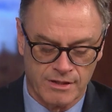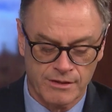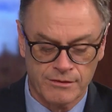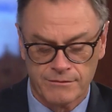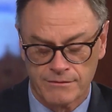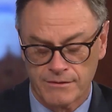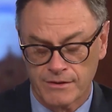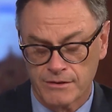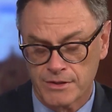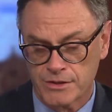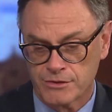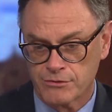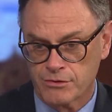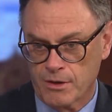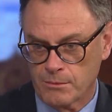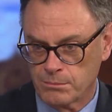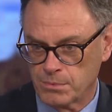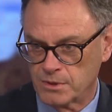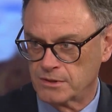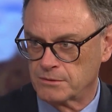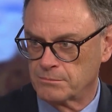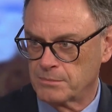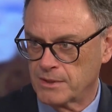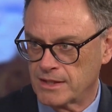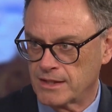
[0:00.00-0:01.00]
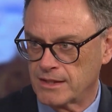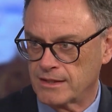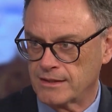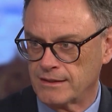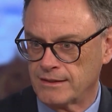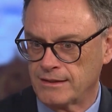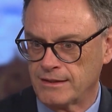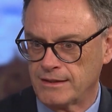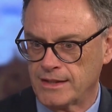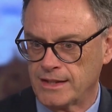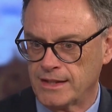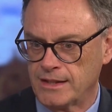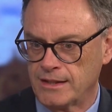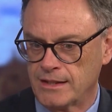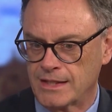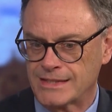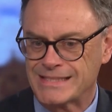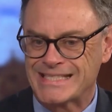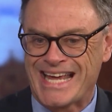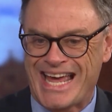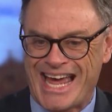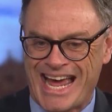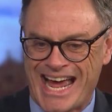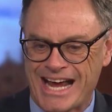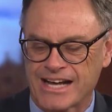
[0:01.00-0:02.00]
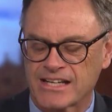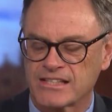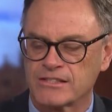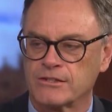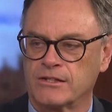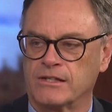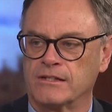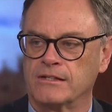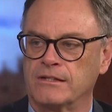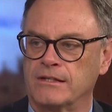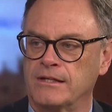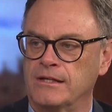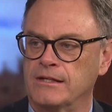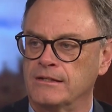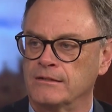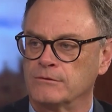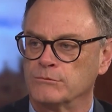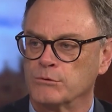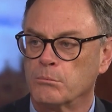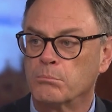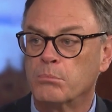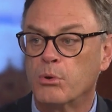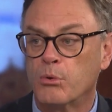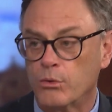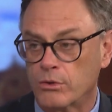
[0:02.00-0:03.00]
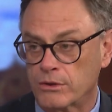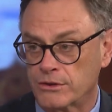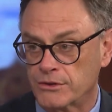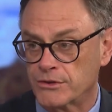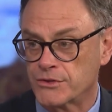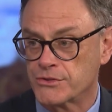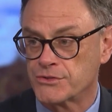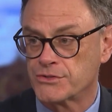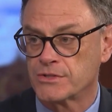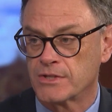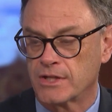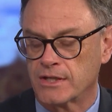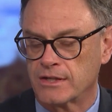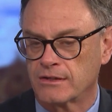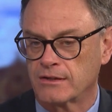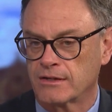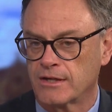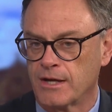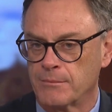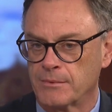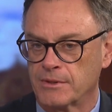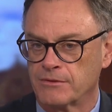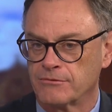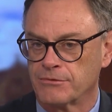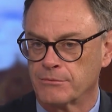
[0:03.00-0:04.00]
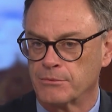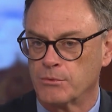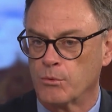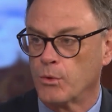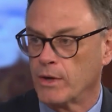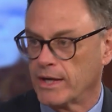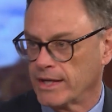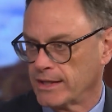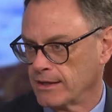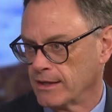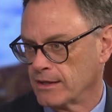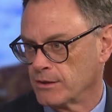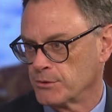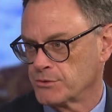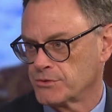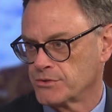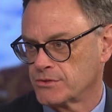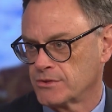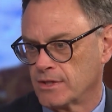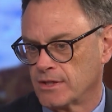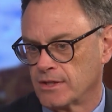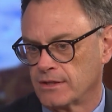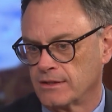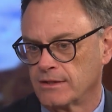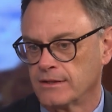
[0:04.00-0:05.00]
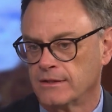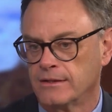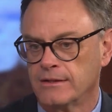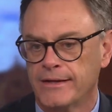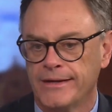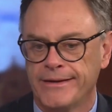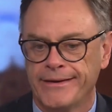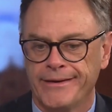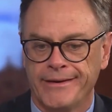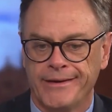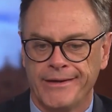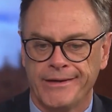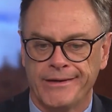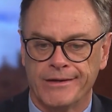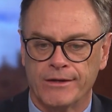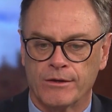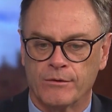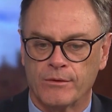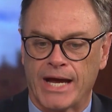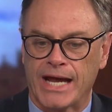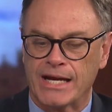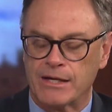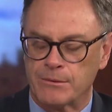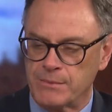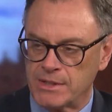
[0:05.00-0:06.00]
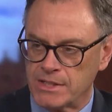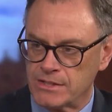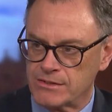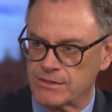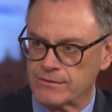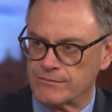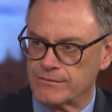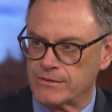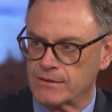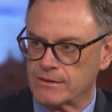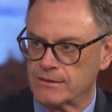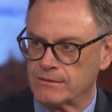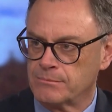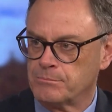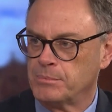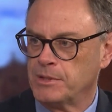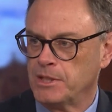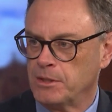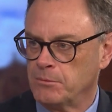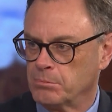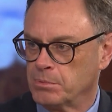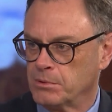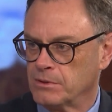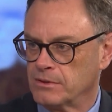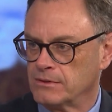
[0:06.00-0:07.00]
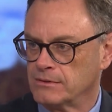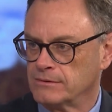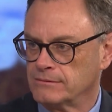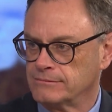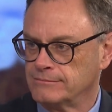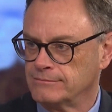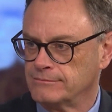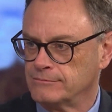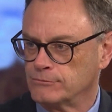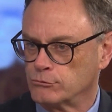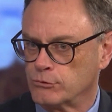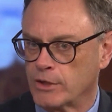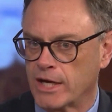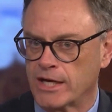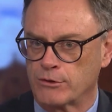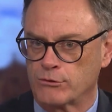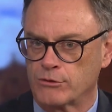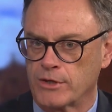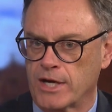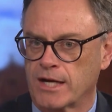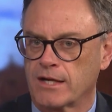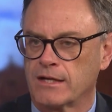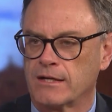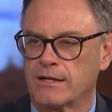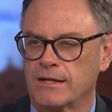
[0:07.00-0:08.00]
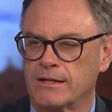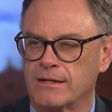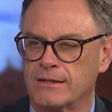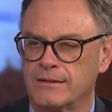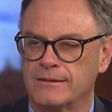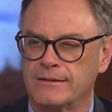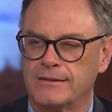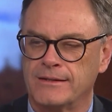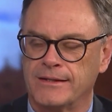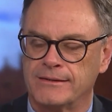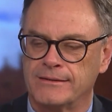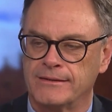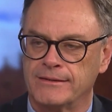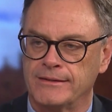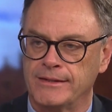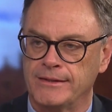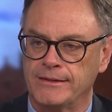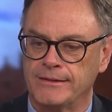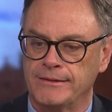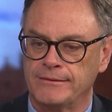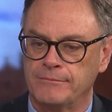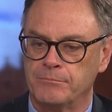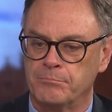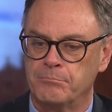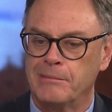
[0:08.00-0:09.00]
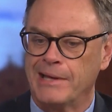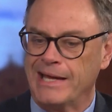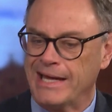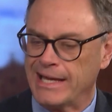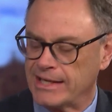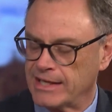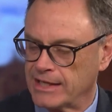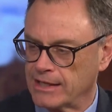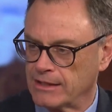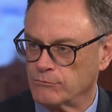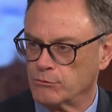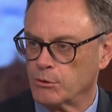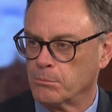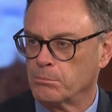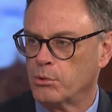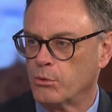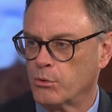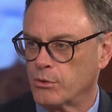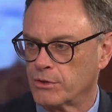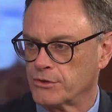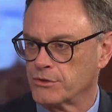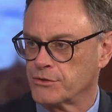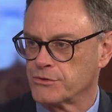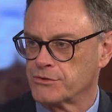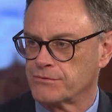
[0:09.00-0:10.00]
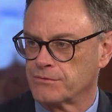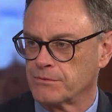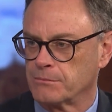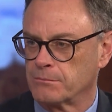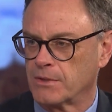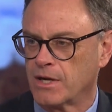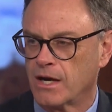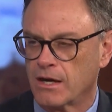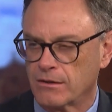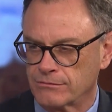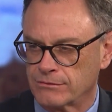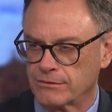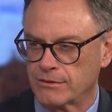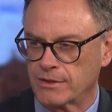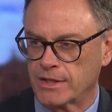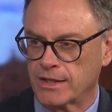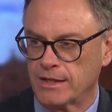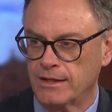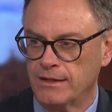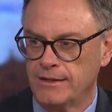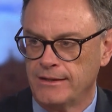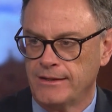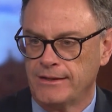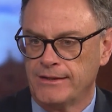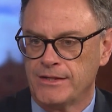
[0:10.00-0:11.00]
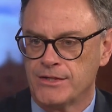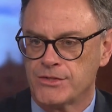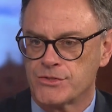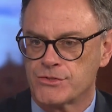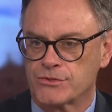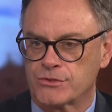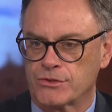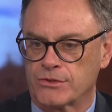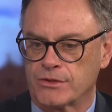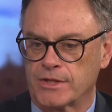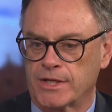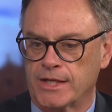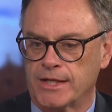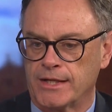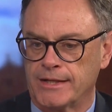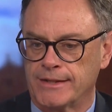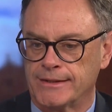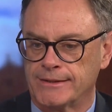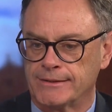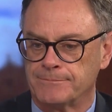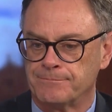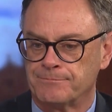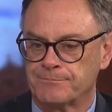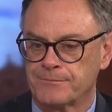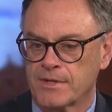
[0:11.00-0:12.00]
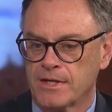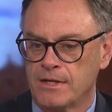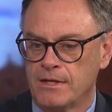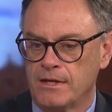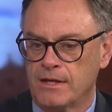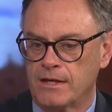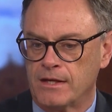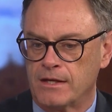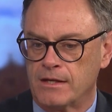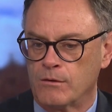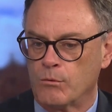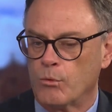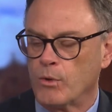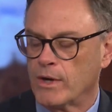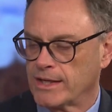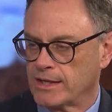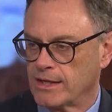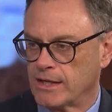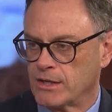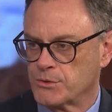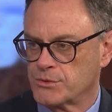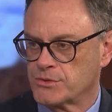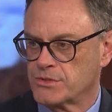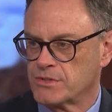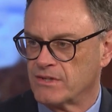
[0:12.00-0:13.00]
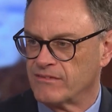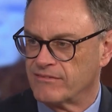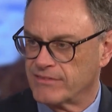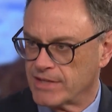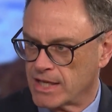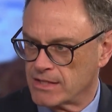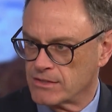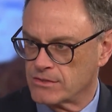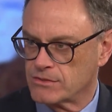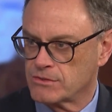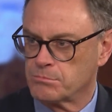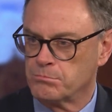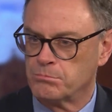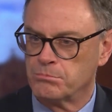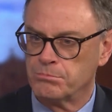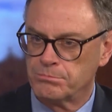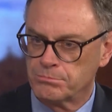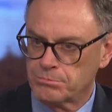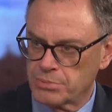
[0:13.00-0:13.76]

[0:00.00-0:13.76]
They're very troubled by the attacks on reporters that are coming from the White House, the enemies of the people rhetoric and the banning reporters from covering certain White House events.